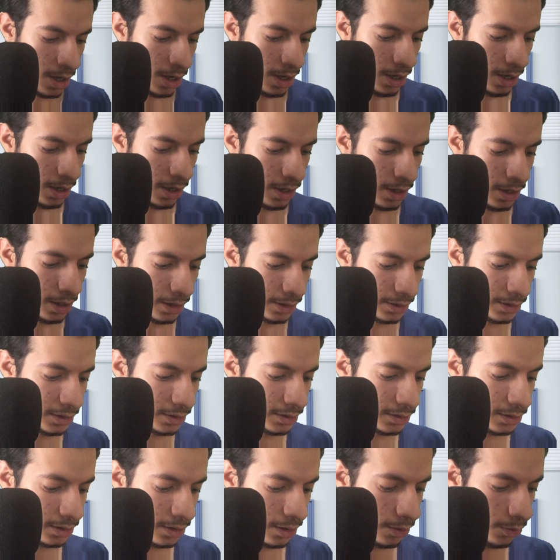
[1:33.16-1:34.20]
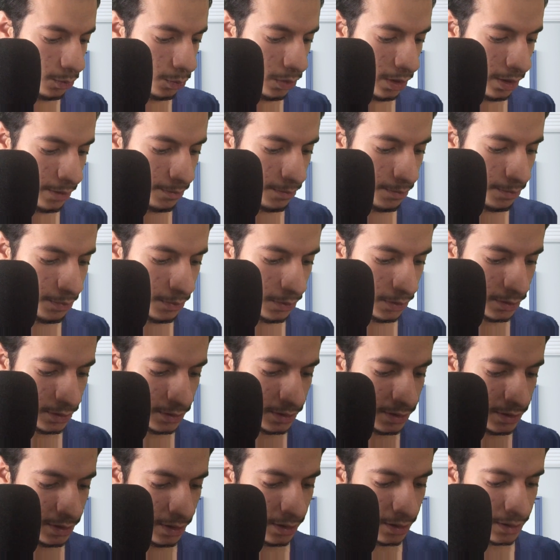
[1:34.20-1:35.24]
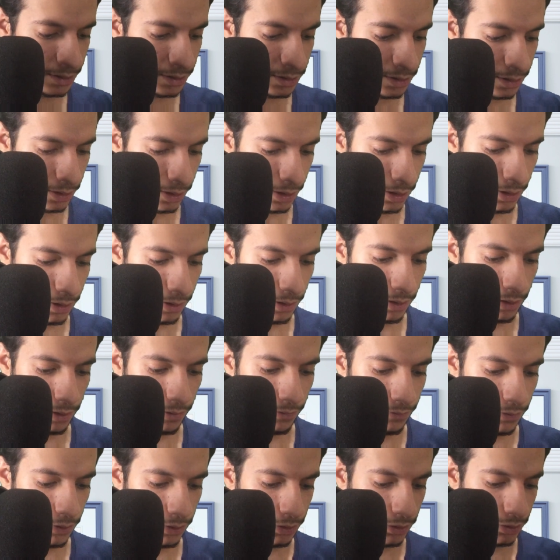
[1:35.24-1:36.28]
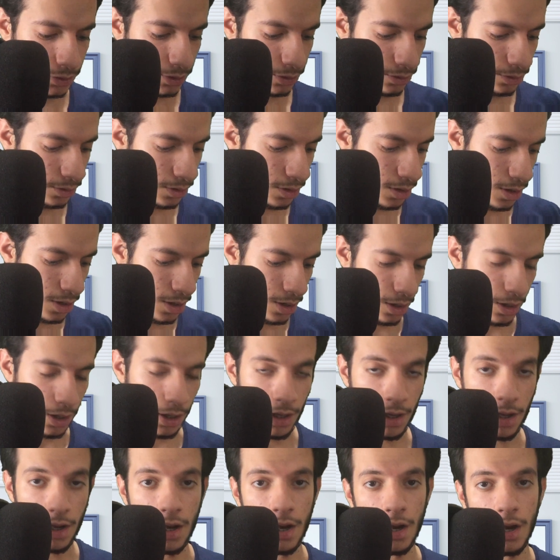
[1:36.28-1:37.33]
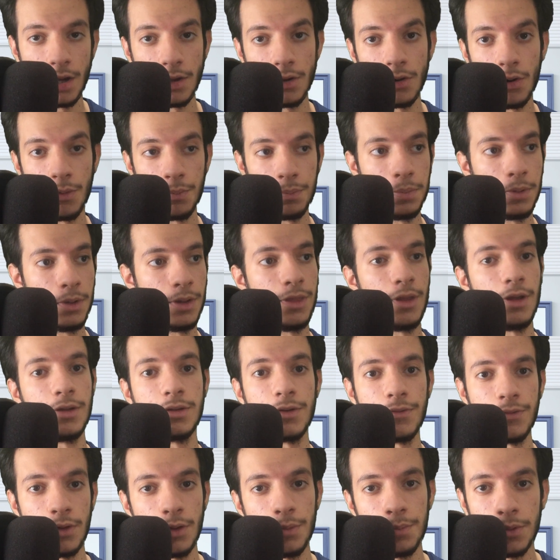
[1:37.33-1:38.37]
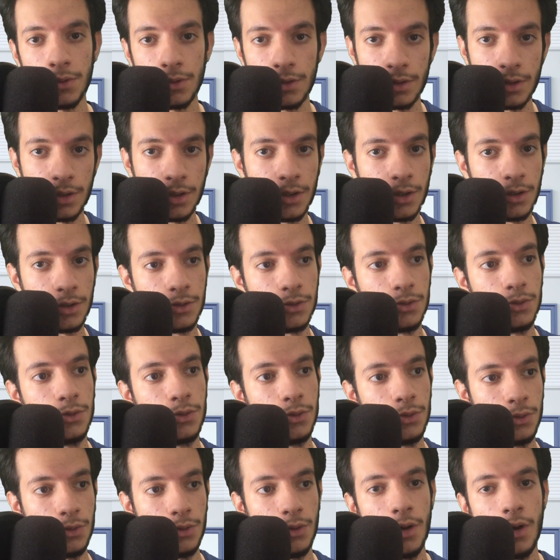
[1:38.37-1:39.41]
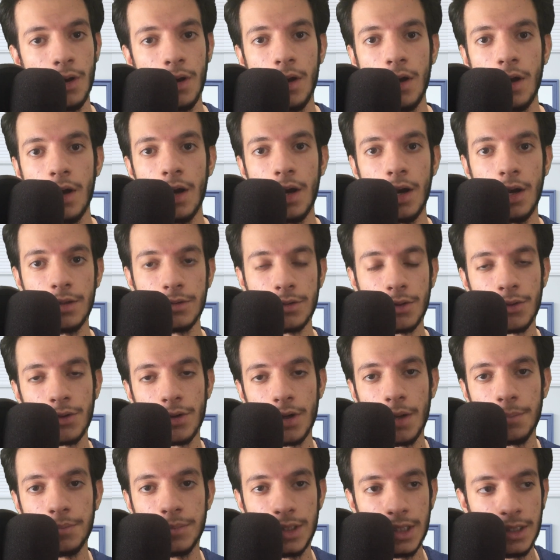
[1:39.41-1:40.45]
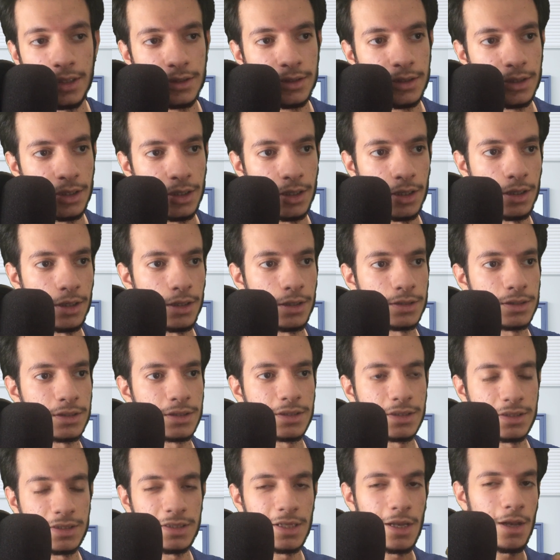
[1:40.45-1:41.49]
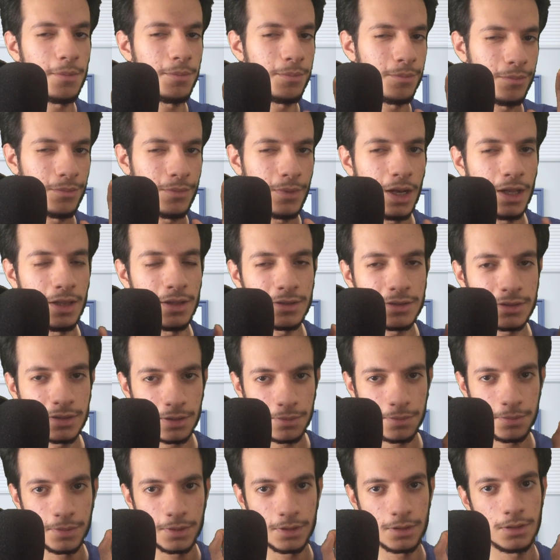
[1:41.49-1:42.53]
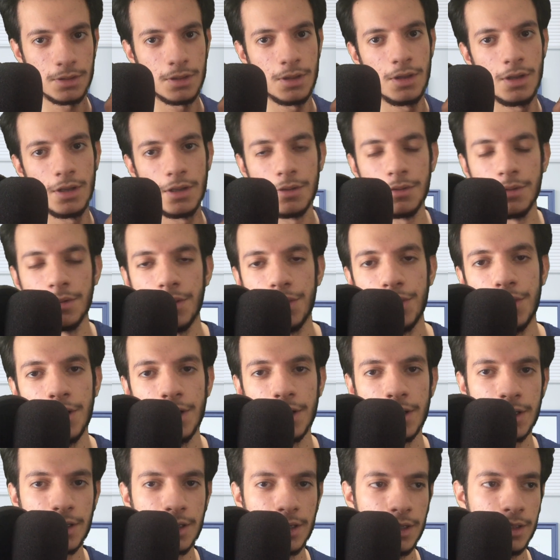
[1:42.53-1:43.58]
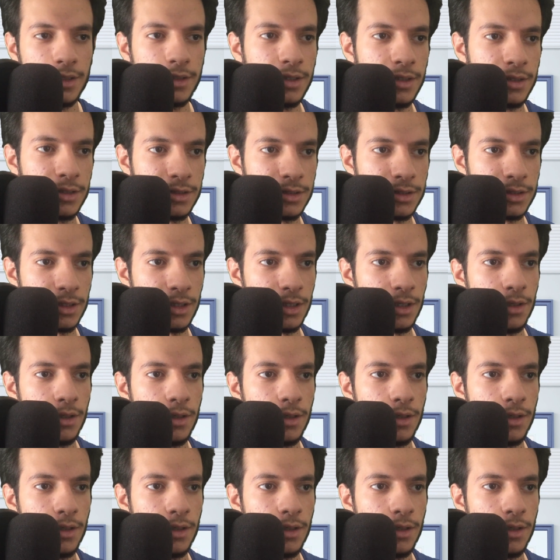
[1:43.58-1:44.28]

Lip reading: It is 1.6 version. I hope the developer he do another update. Some a lot of think it is